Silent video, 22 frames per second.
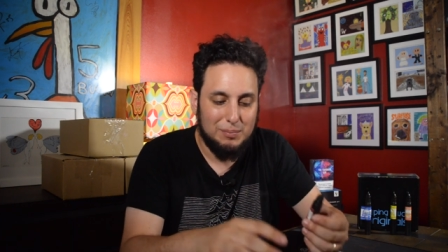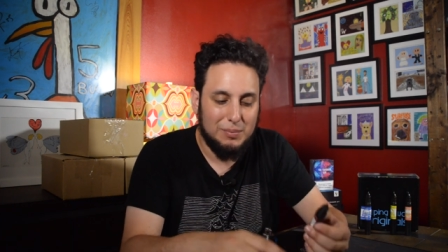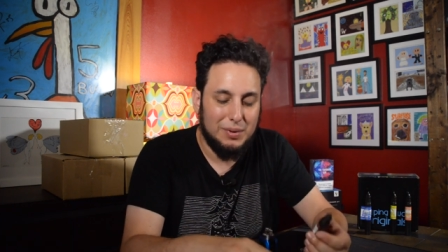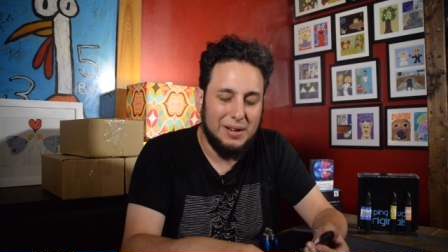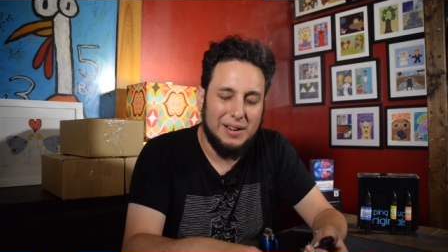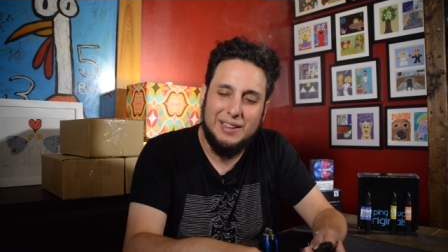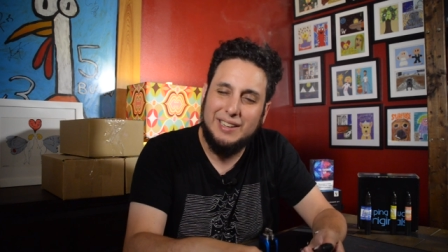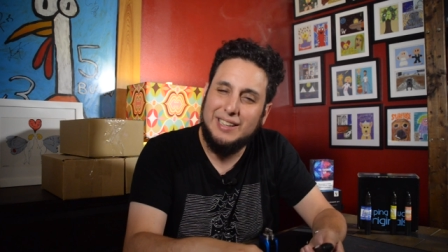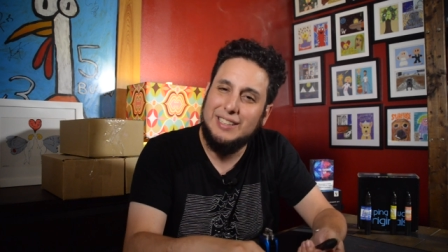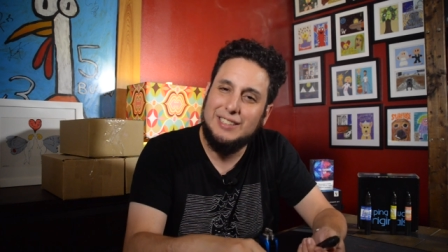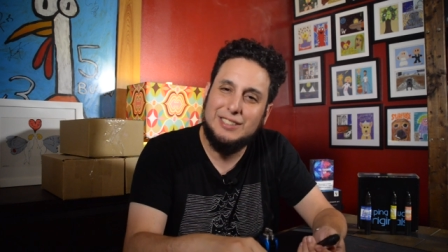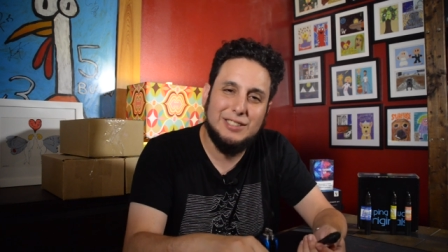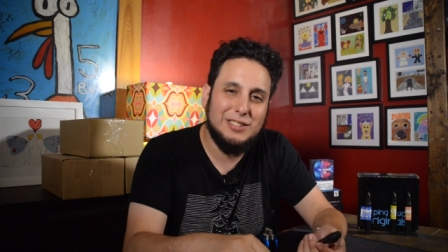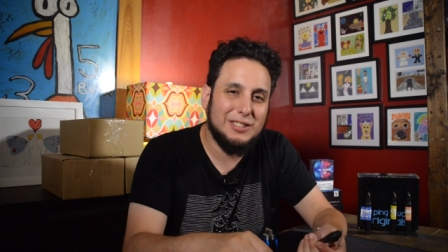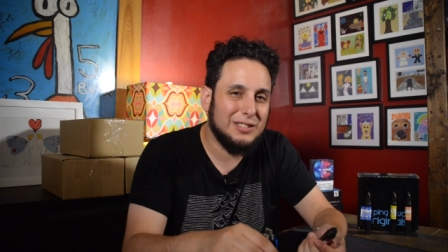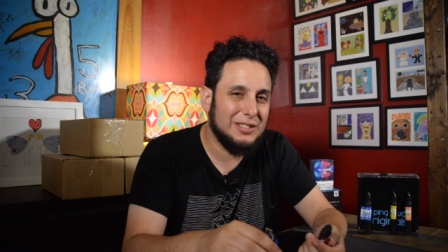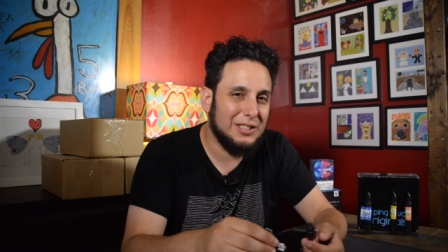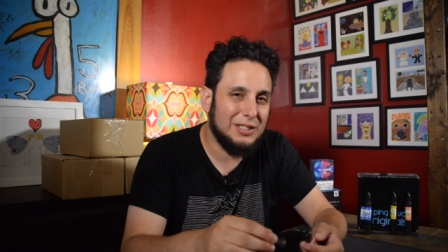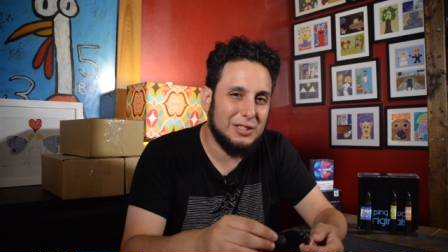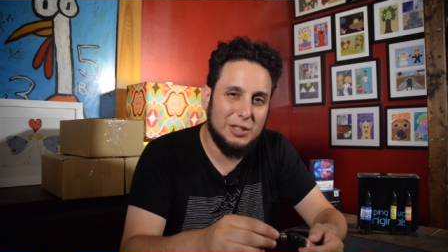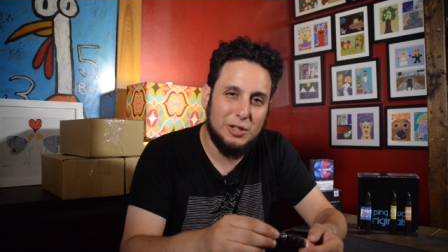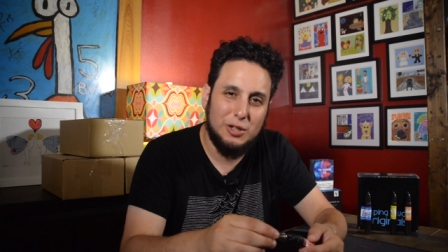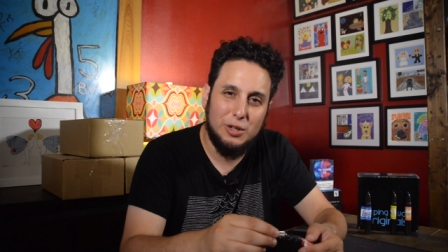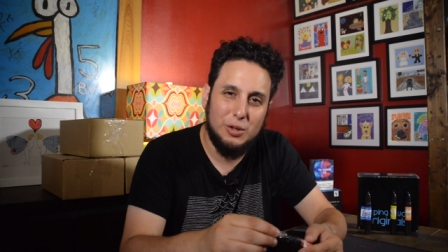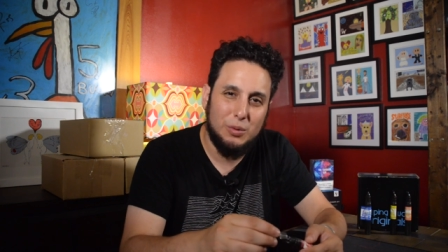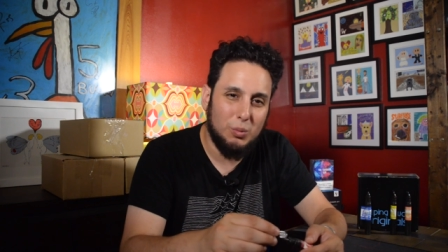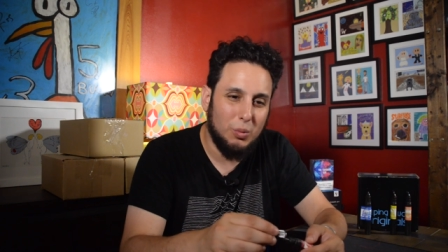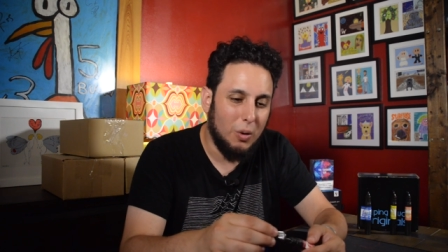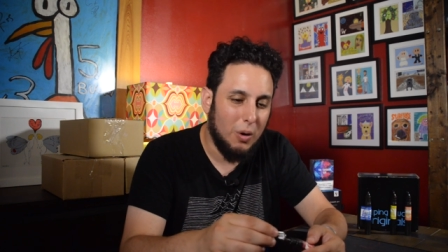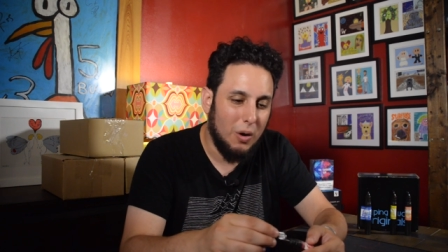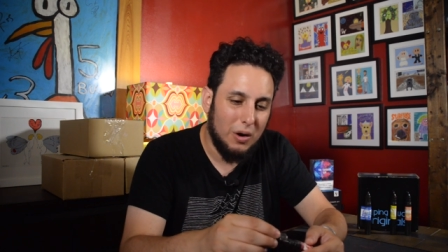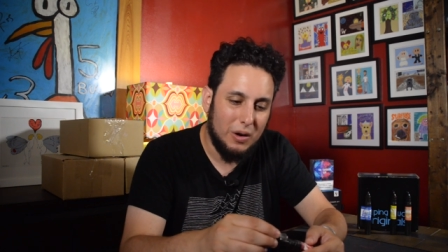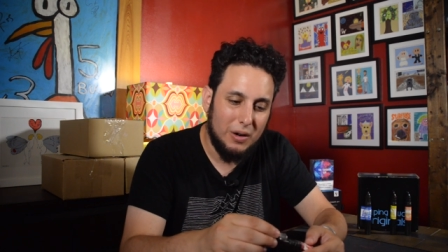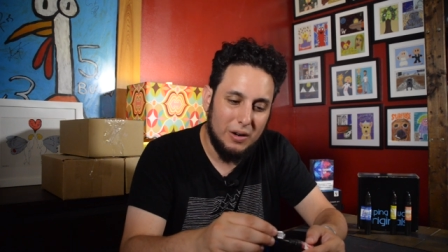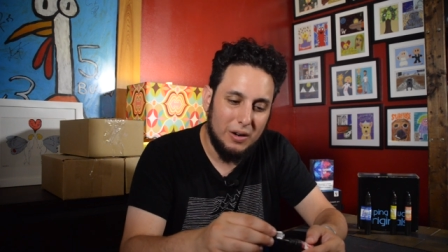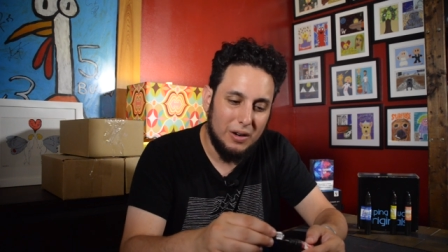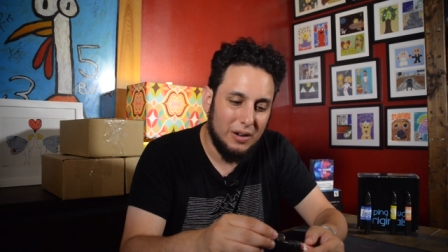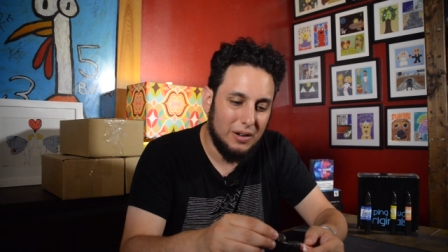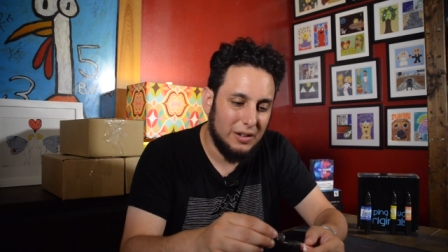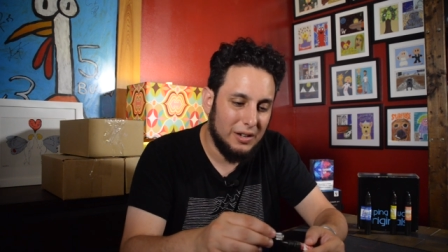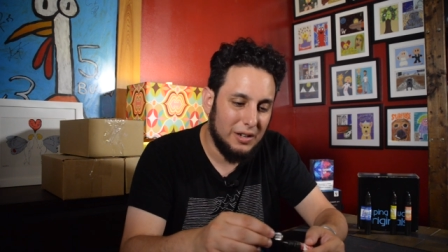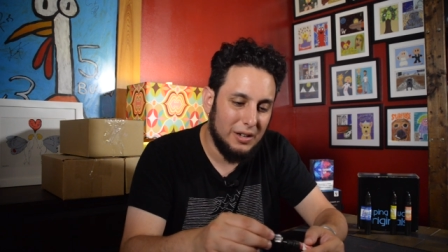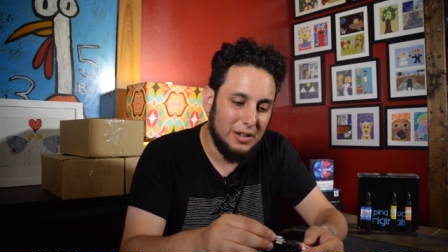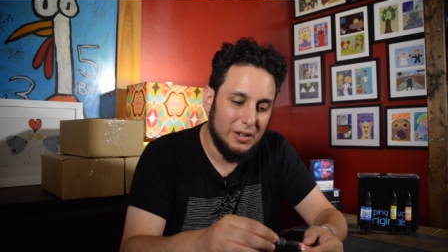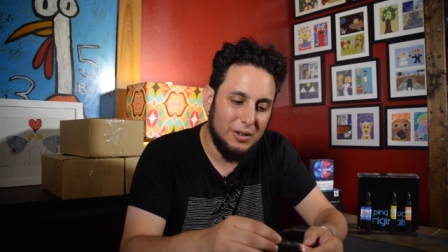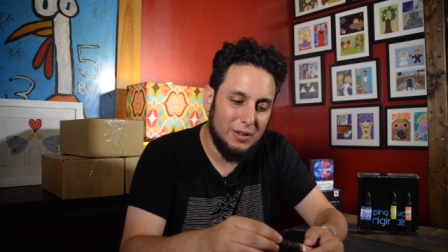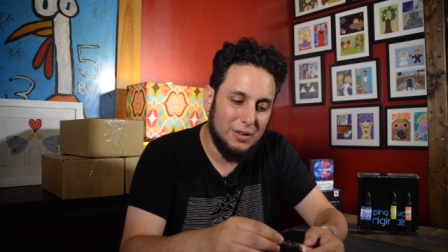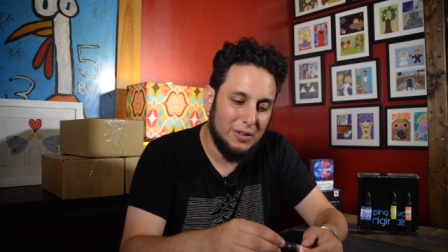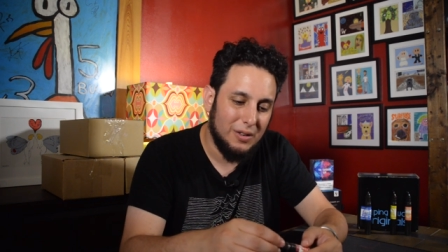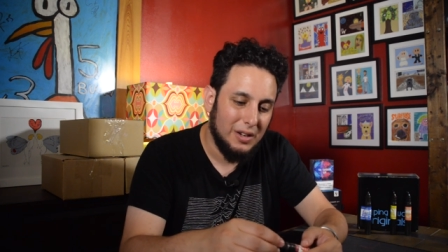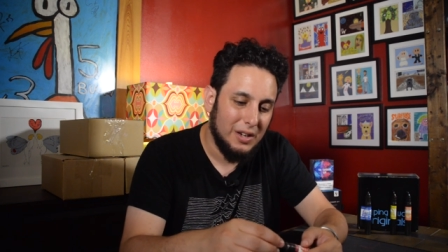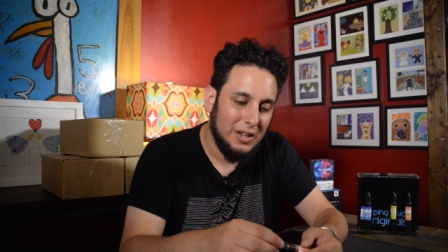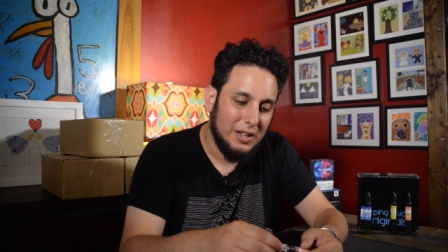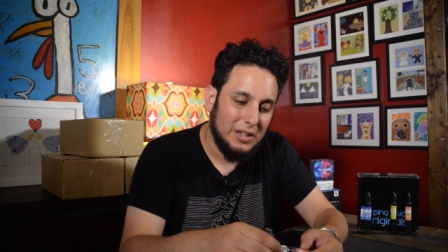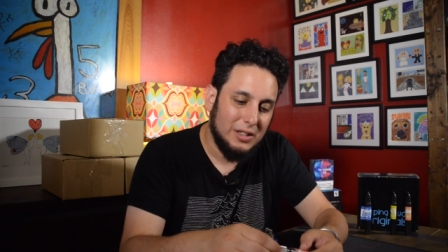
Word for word: but he's just such a good walker, you know.